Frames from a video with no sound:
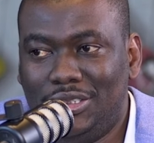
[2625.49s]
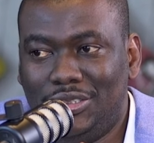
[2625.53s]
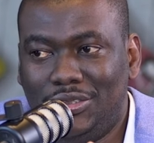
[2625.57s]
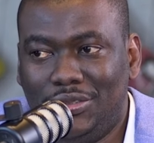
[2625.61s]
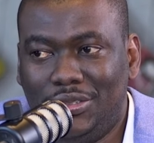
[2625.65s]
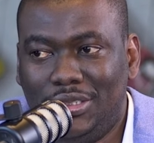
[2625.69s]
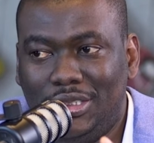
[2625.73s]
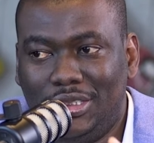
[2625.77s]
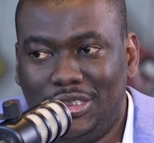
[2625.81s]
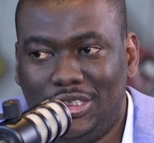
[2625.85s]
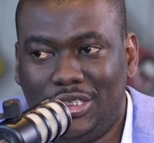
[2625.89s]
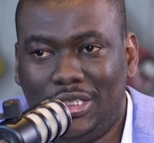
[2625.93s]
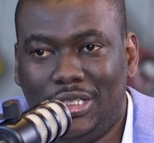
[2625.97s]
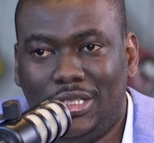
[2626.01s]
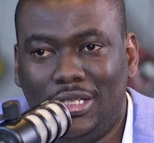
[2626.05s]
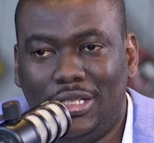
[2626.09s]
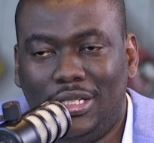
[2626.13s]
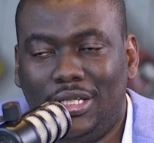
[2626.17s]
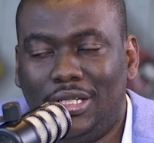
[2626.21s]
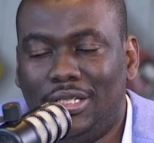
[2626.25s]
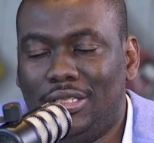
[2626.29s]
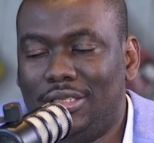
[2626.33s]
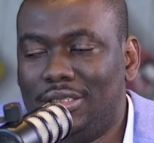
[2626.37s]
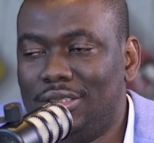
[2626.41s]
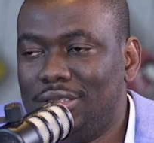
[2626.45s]
Regen
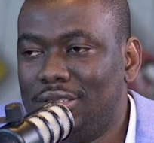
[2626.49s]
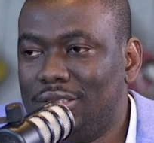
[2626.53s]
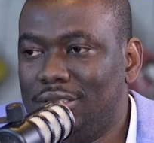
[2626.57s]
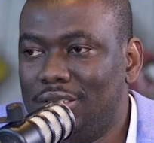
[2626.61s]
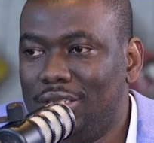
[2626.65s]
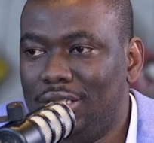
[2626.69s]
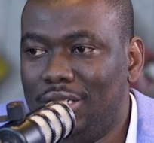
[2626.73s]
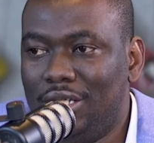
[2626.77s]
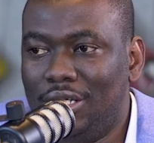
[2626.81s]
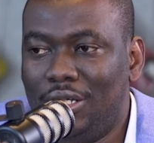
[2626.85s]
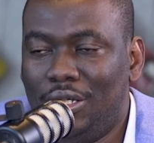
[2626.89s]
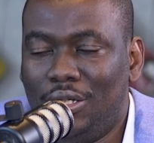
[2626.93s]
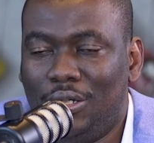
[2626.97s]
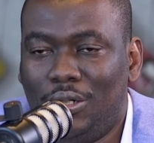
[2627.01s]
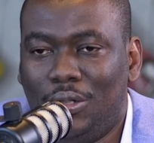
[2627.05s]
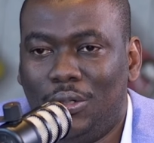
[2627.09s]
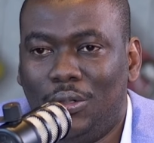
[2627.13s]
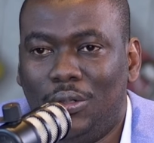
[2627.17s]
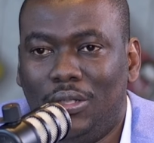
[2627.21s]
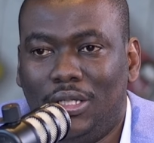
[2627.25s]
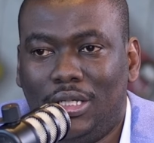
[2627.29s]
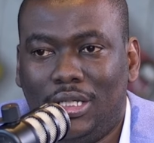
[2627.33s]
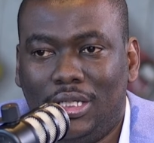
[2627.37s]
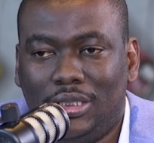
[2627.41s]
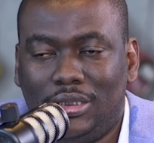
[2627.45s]
and
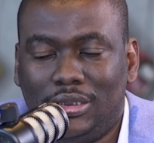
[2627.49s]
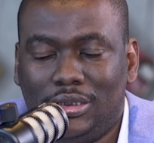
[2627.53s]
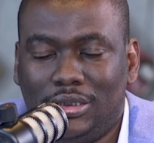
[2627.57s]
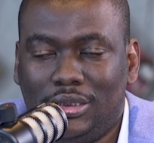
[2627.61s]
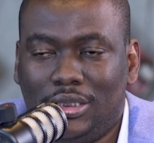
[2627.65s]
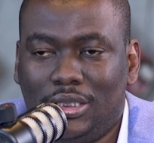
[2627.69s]
all that.